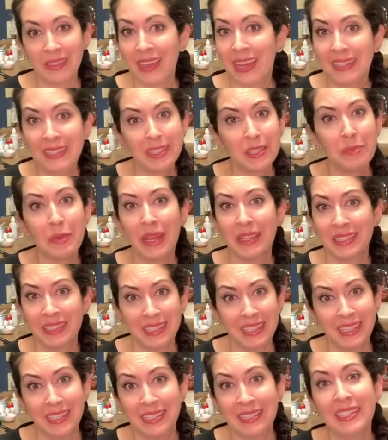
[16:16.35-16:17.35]
That's the best
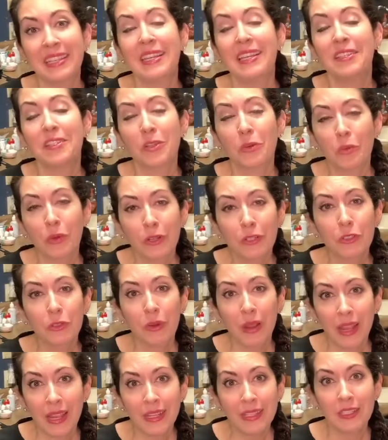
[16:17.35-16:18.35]
lens. So we're
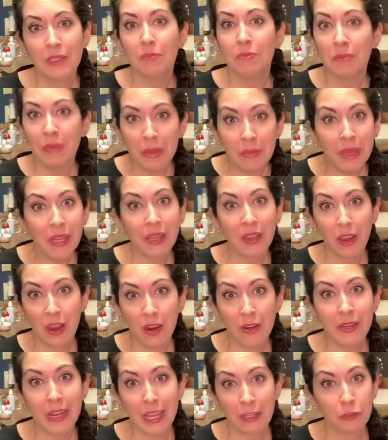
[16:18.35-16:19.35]
trying to mimic
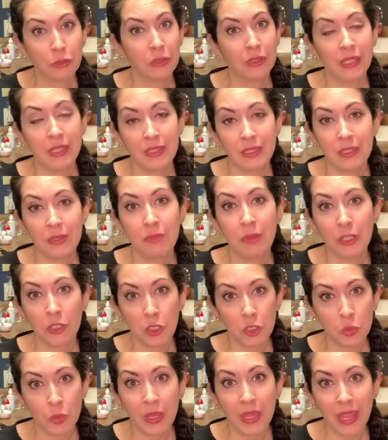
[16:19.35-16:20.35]
our natural lens as much
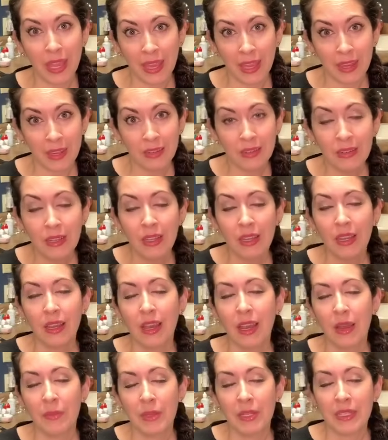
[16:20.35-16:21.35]
as we can,
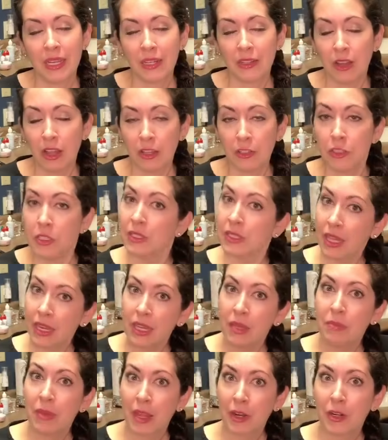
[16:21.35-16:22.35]
and technology is
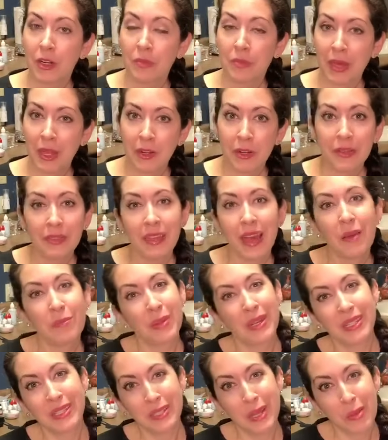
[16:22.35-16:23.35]
getting better and better at that,
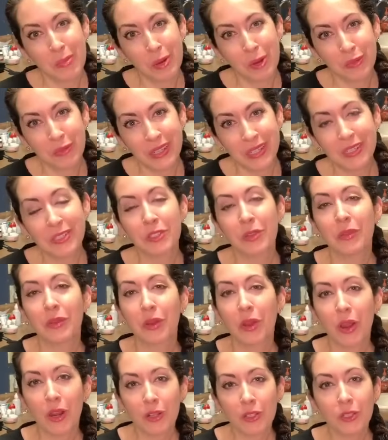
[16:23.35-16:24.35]
but it's not perfect. So
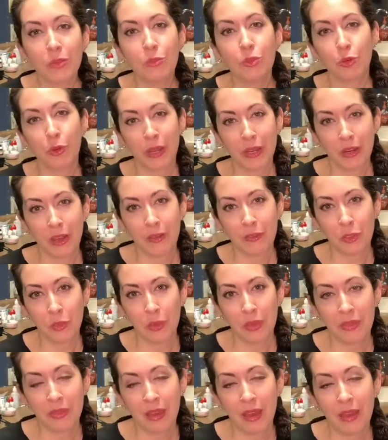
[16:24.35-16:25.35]
there are some trade-offs
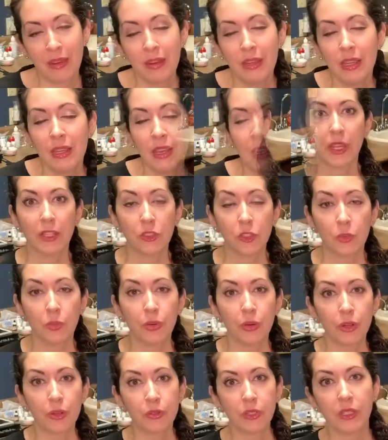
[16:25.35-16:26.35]
with that. Okay, so
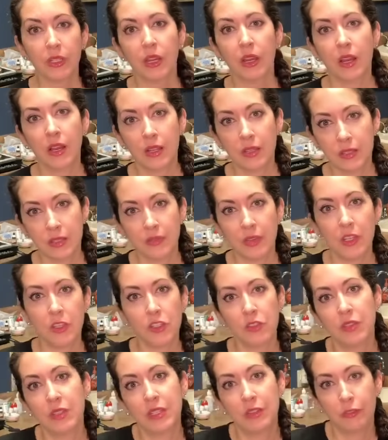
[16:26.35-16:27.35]
pros and cons of each
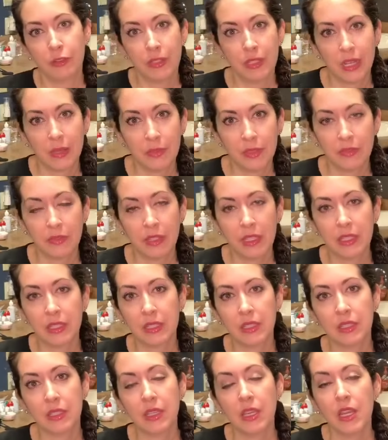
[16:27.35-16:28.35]
of the different types of lenses.